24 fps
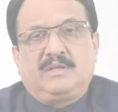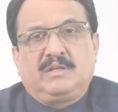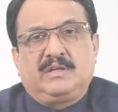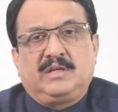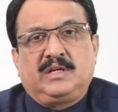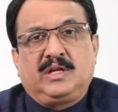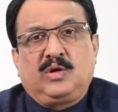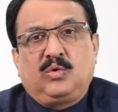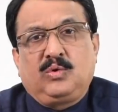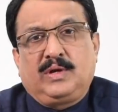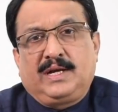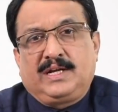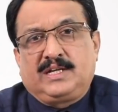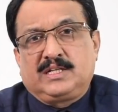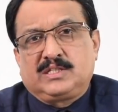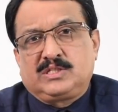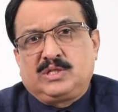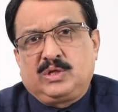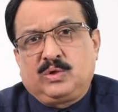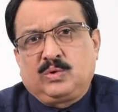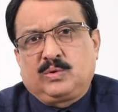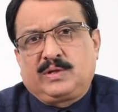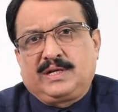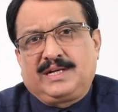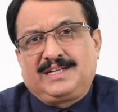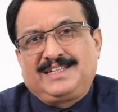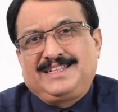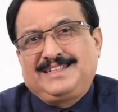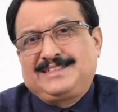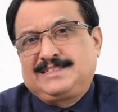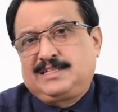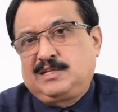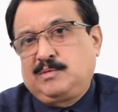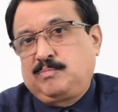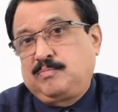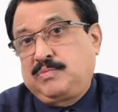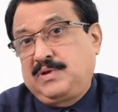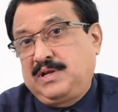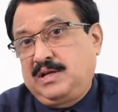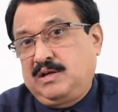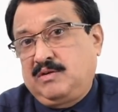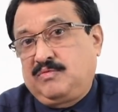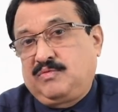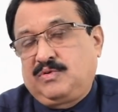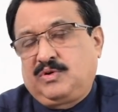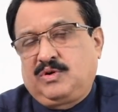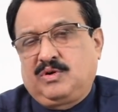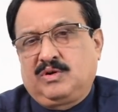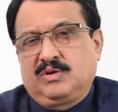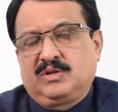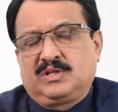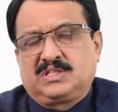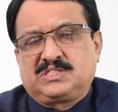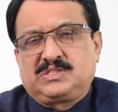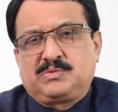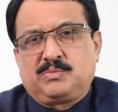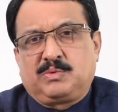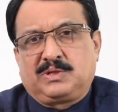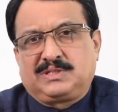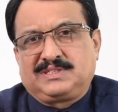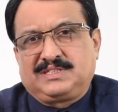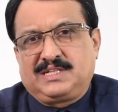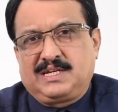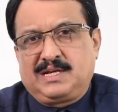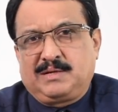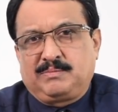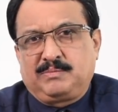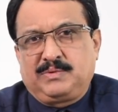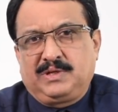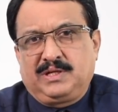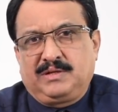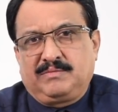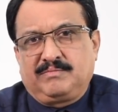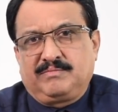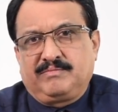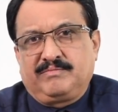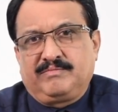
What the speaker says: Now let us look at the supply of dollars, what's happening.